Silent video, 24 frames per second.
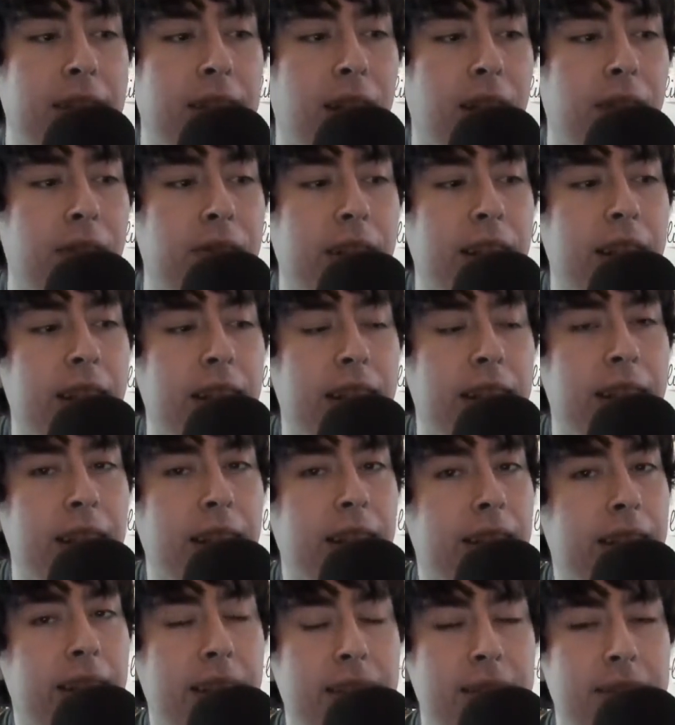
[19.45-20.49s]
delve in and
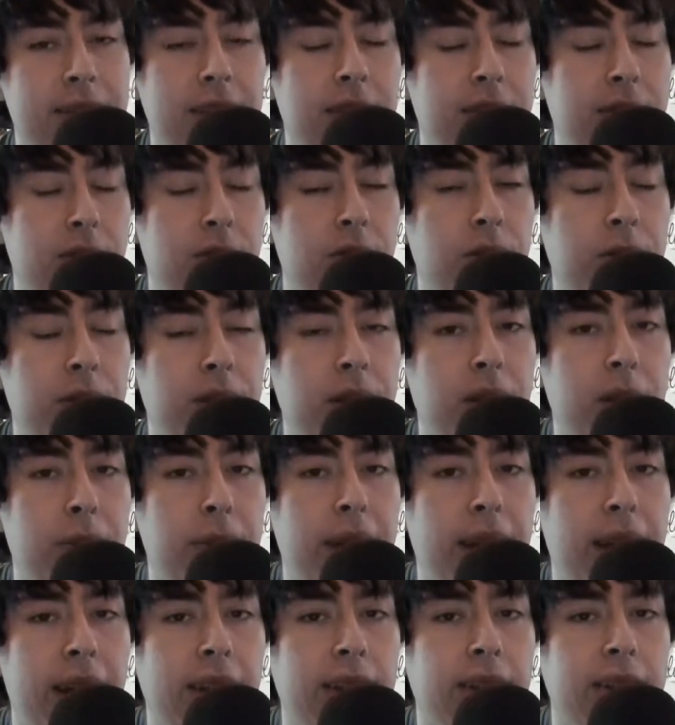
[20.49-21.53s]
think things through a little
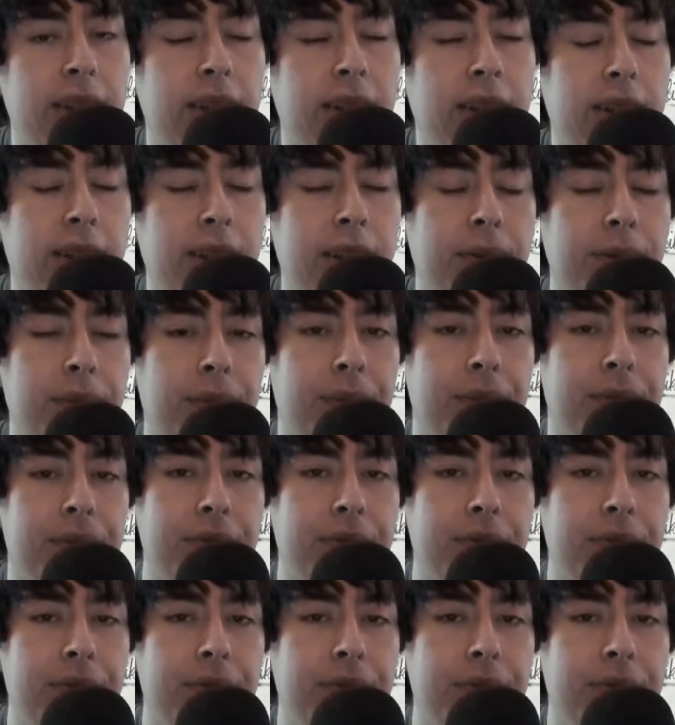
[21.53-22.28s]
bit analytically.